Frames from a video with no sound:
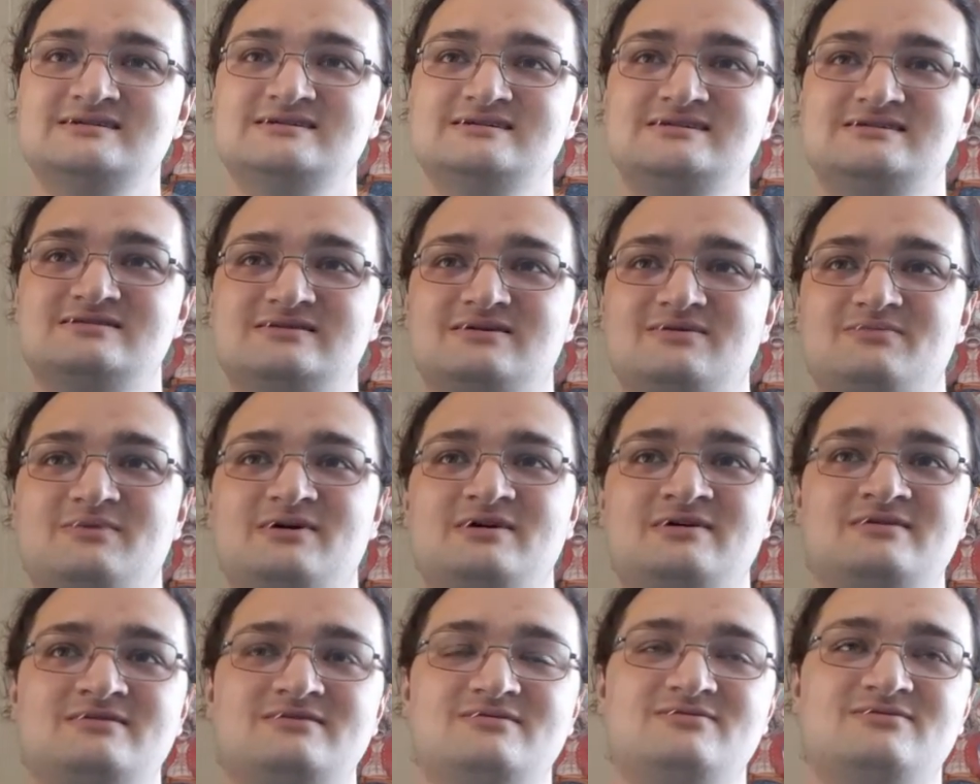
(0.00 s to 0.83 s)
I
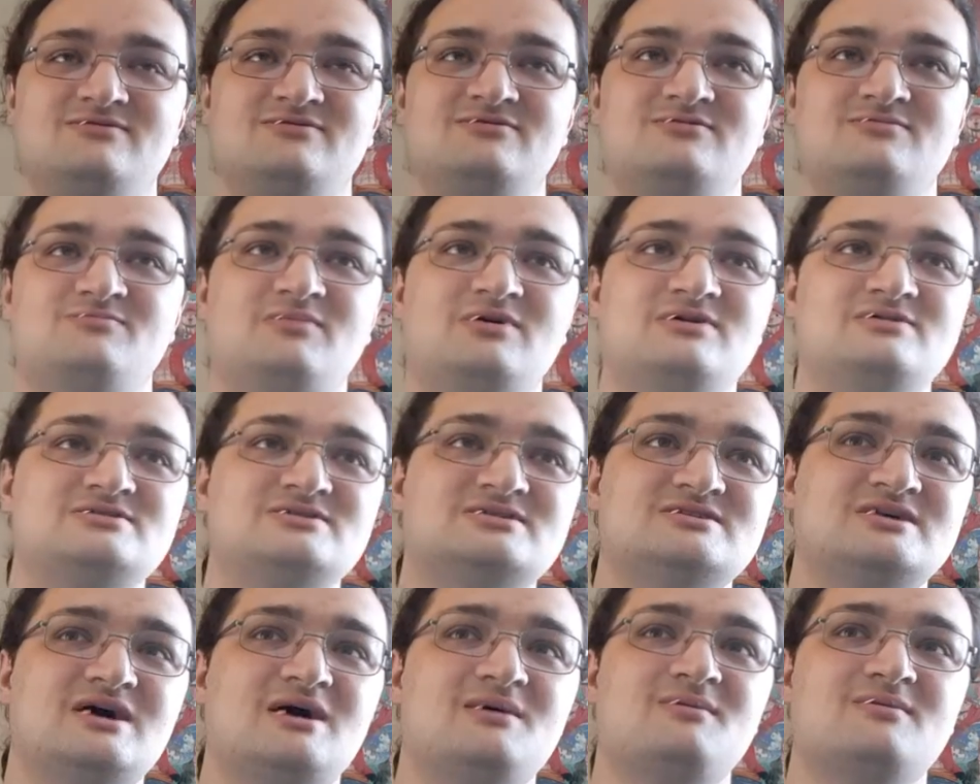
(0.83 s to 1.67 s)
mean, most
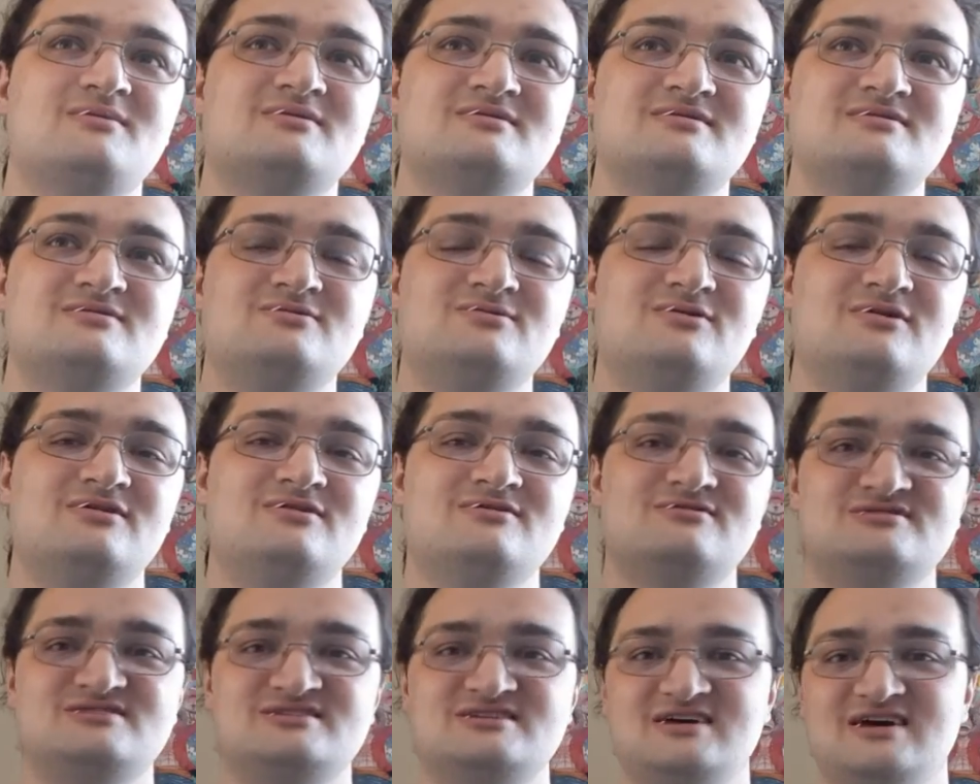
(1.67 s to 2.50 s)
of the time, you
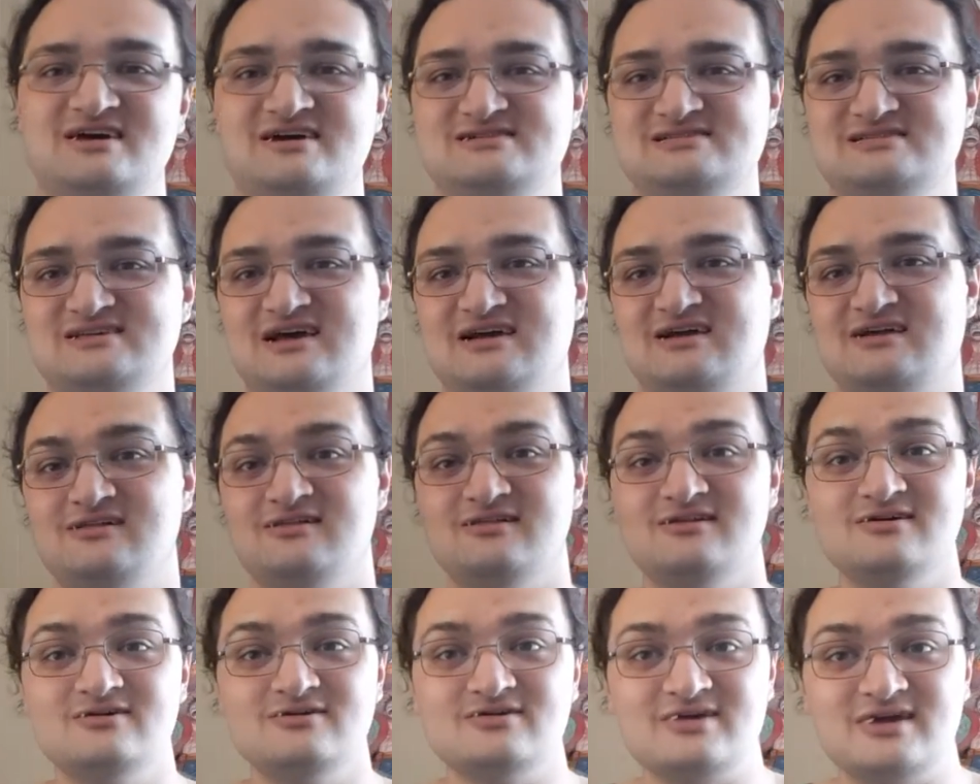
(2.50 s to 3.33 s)
either see it as like
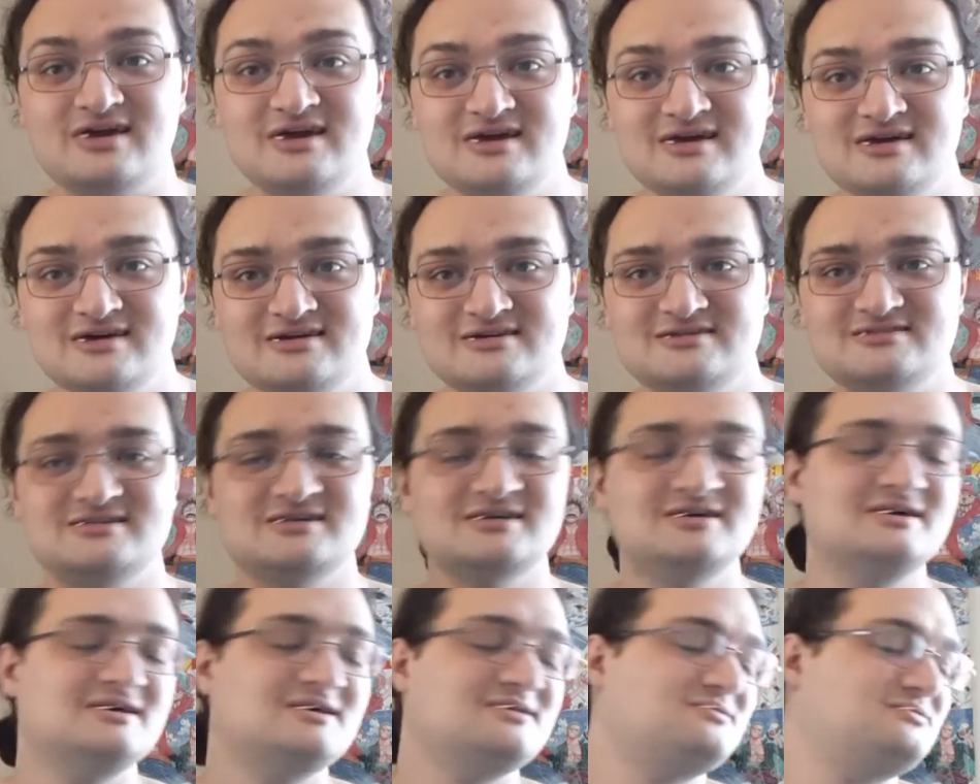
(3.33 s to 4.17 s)
little kids
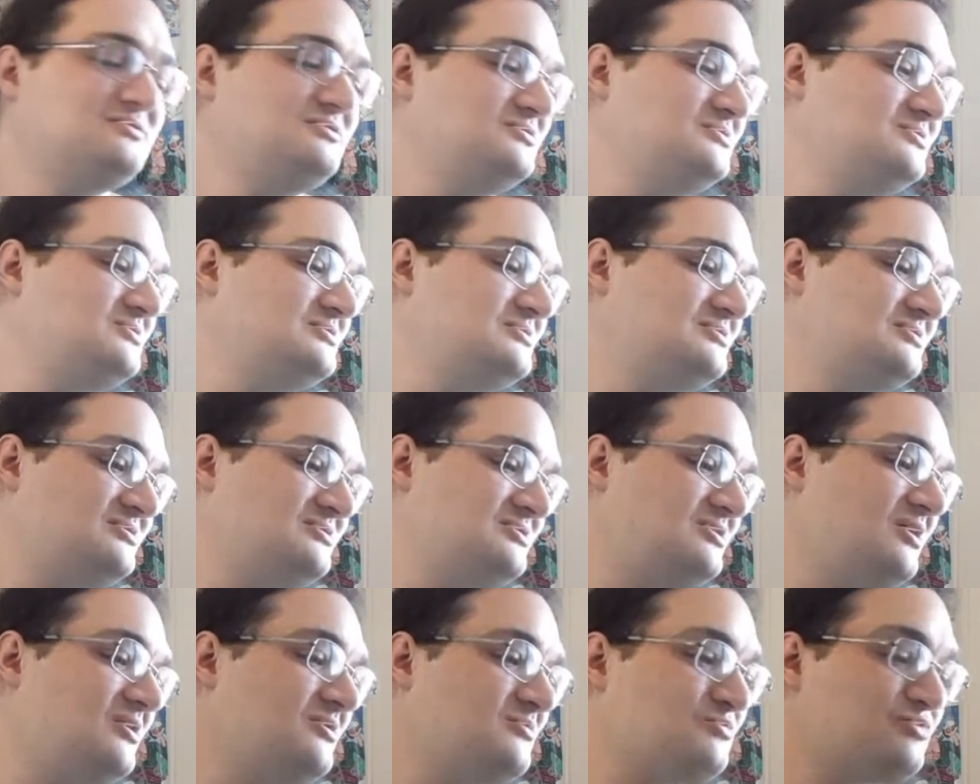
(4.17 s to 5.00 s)
doing
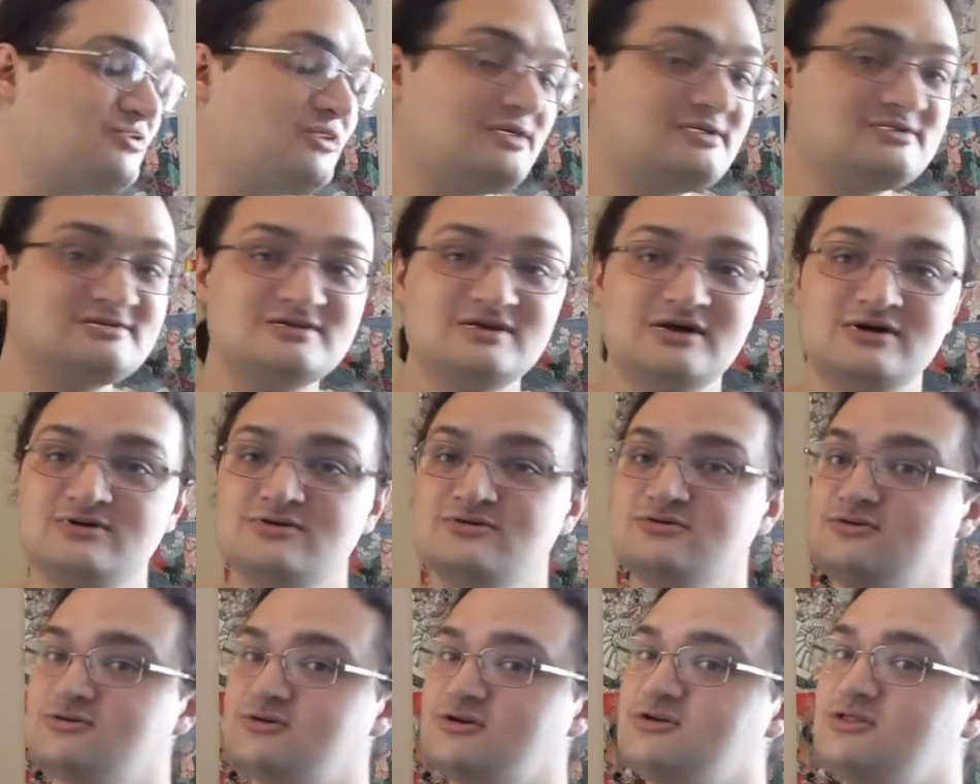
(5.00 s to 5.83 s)
dumb pranks stuff.
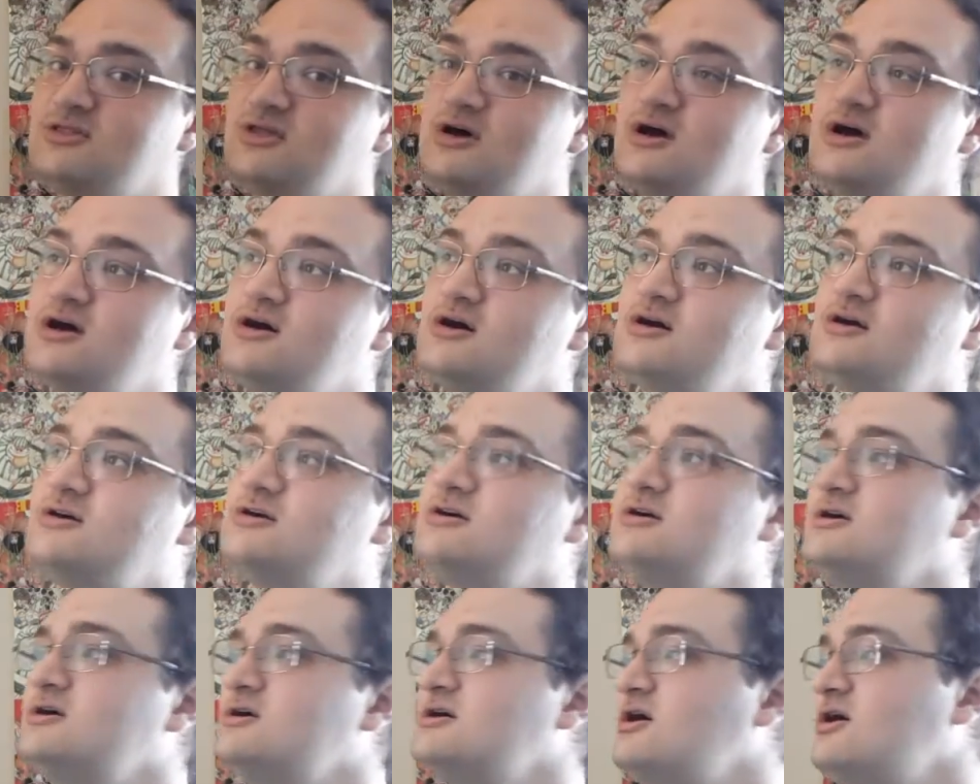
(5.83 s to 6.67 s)
Look at that.
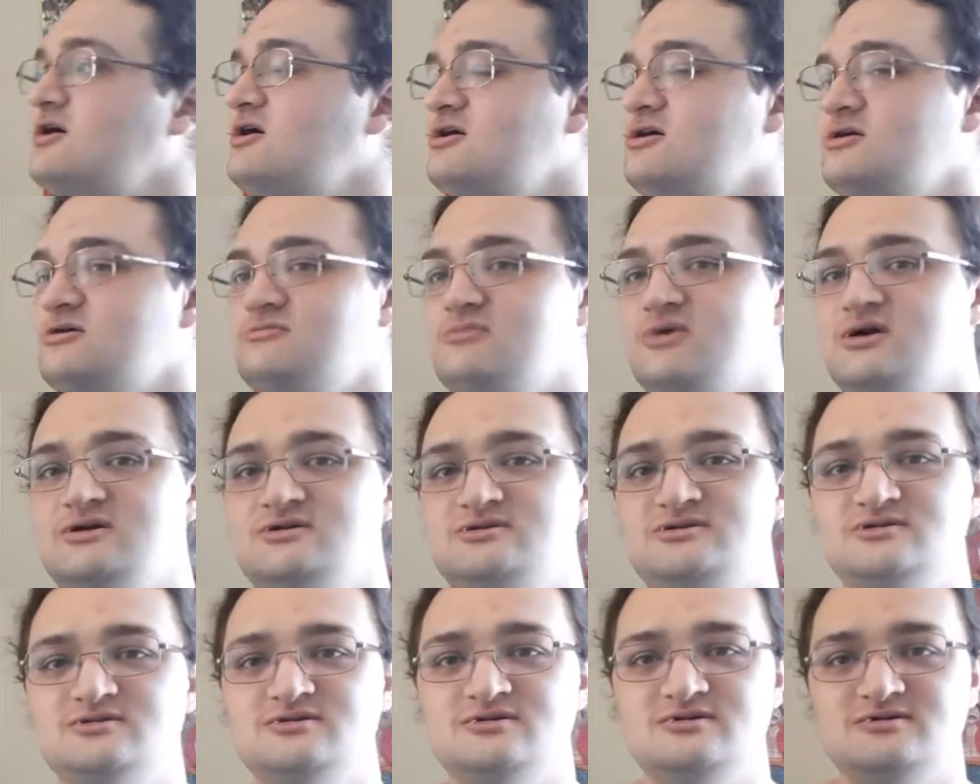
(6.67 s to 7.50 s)
Oh, it made
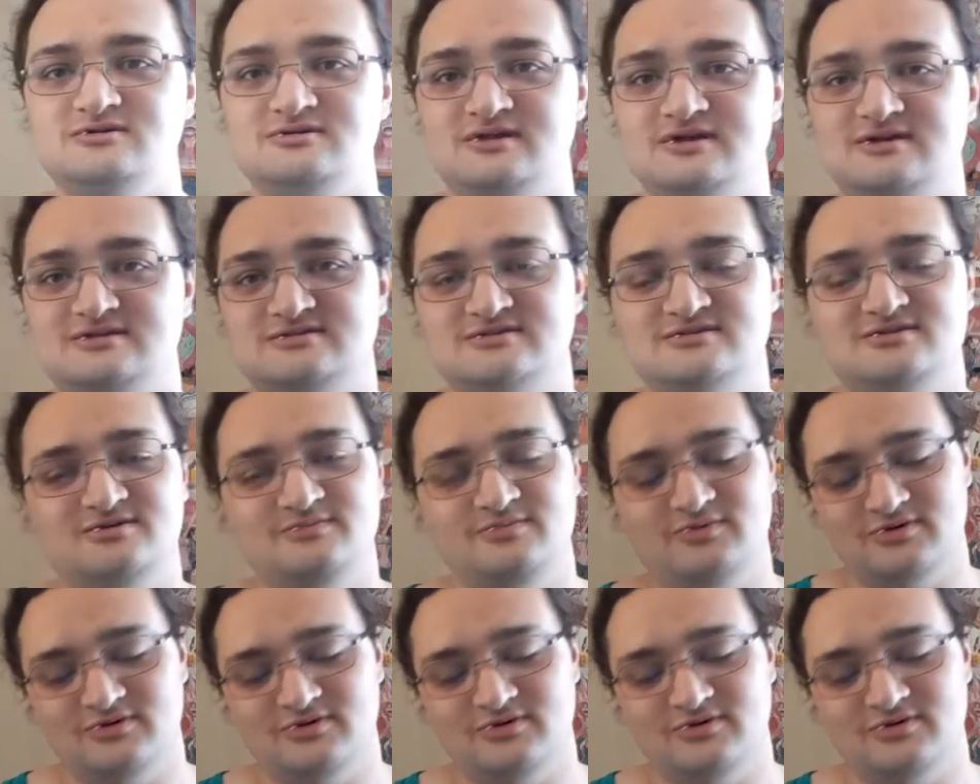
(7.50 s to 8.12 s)
you look. That's stupid.